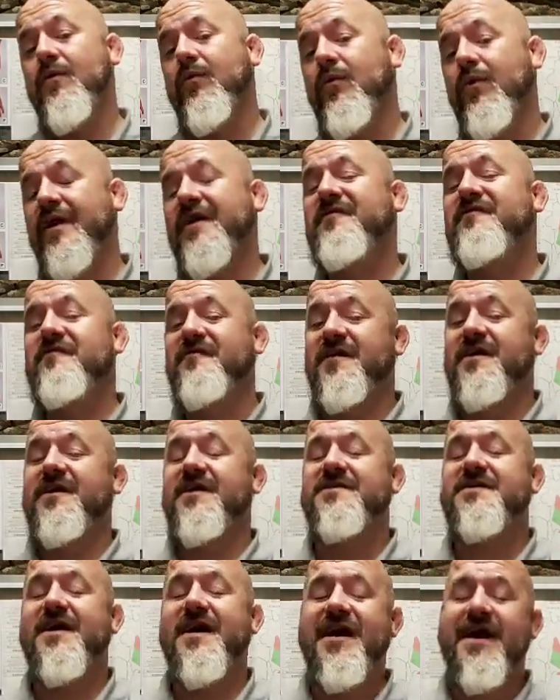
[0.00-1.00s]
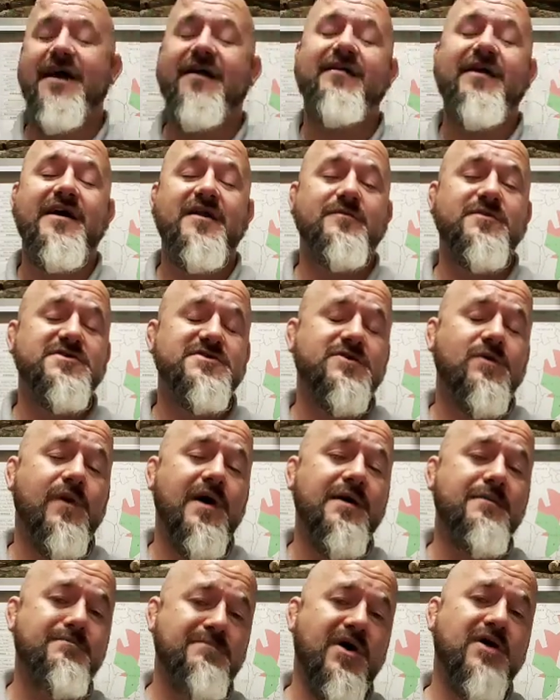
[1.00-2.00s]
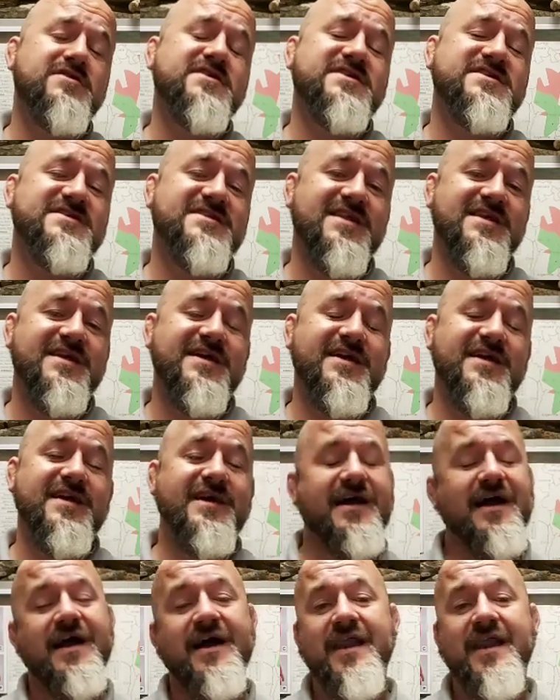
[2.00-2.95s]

We feed our animals quite modestly here,